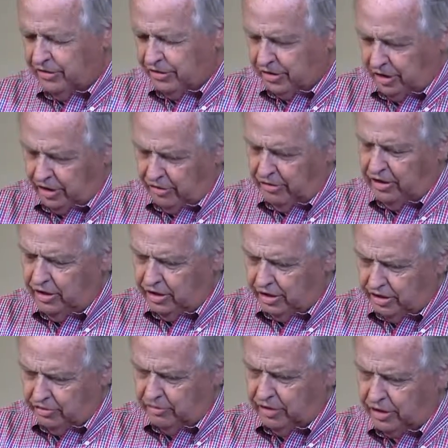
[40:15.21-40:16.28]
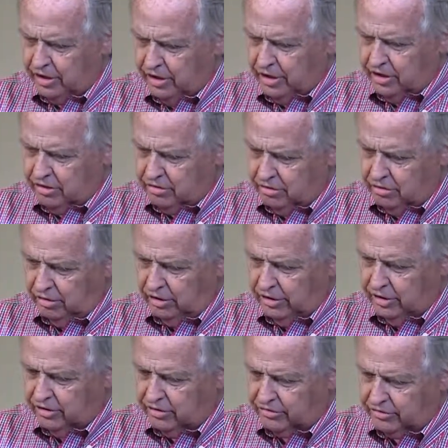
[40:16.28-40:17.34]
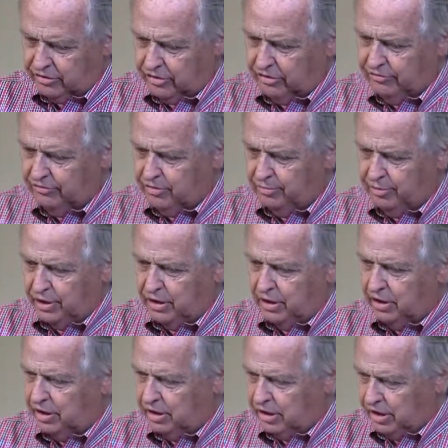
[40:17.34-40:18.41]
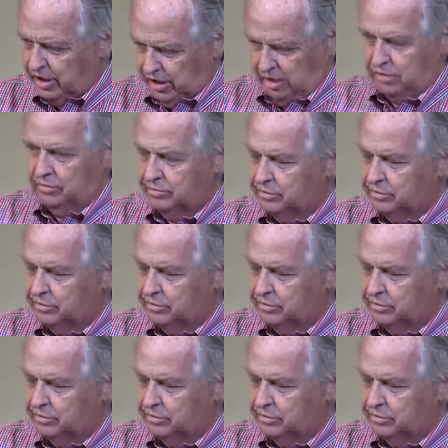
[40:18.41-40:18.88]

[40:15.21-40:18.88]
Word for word: Gary Enrig, truly deserve to be in hell.